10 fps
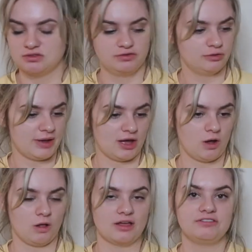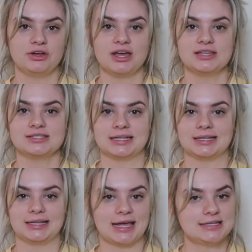for my haul. If you guys
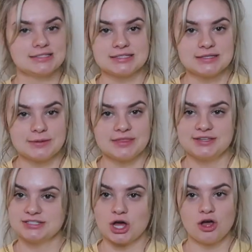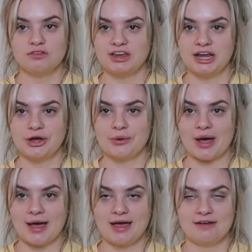liked this haul video,
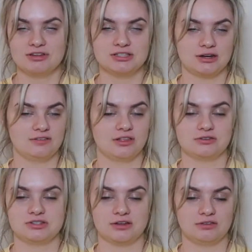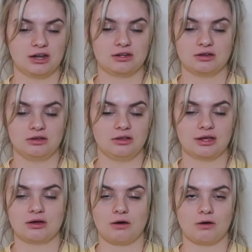I have a ton of other stuff that I could
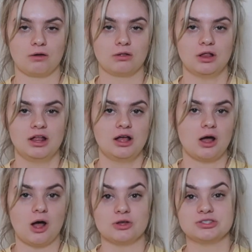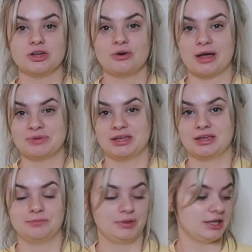like haul. Also, I'm
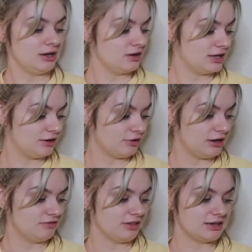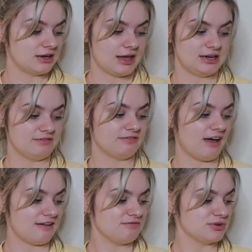planning on getting rid of like
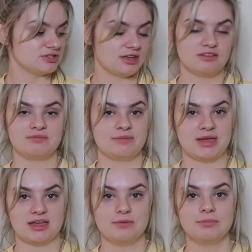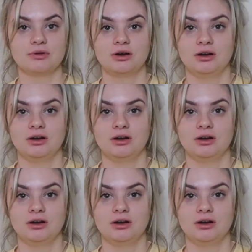95% of my makeup.